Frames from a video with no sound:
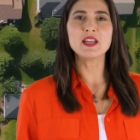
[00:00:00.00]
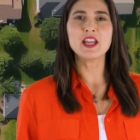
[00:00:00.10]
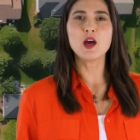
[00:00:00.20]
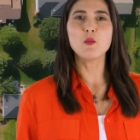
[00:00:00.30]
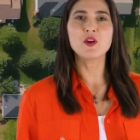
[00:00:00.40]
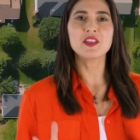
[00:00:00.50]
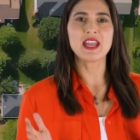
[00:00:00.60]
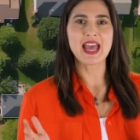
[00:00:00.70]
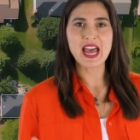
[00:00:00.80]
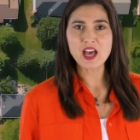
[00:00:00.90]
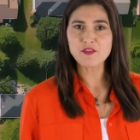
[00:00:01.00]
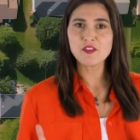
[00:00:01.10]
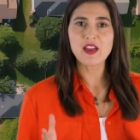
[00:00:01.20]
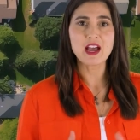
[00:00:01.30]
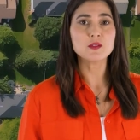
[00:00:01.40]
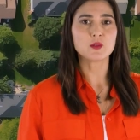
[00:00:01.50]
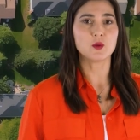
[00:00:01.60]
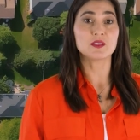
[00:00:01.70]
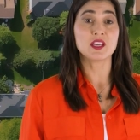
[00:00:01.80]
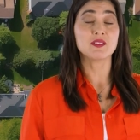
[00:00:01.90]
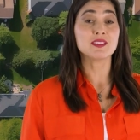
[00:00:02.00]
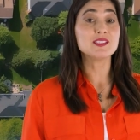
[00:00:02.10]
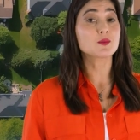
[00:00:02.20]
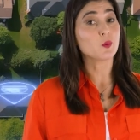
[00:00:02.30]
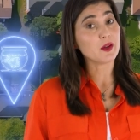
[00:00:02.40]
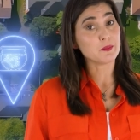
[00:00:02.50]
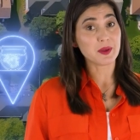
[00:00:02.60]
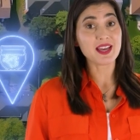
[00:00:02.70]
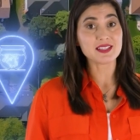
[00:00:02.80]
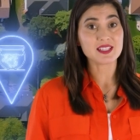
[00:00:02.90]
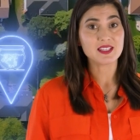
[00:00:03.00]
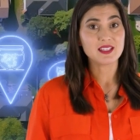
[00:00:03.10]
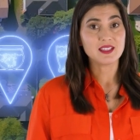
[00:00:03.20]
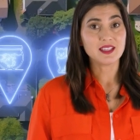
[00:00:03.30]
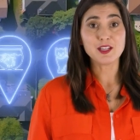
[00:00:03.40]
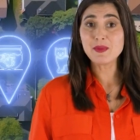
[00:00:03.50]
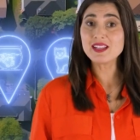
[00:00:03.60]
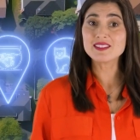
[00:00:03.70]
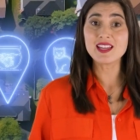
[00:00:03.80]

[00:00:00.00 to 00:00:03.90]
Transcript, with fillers: right now, more than half of households have at least one pet. And it makes